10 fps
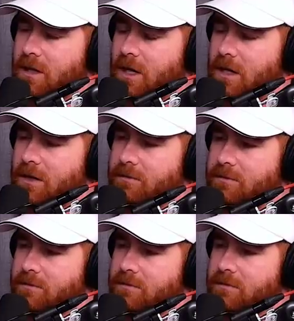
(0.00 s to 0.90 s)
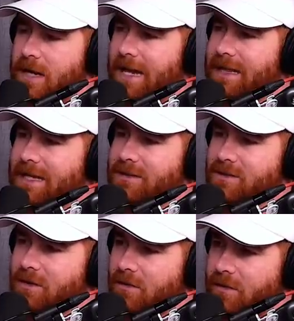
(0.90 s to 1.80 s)
um, I like the
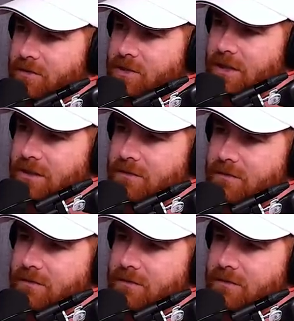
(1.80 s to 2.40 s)
solo shit.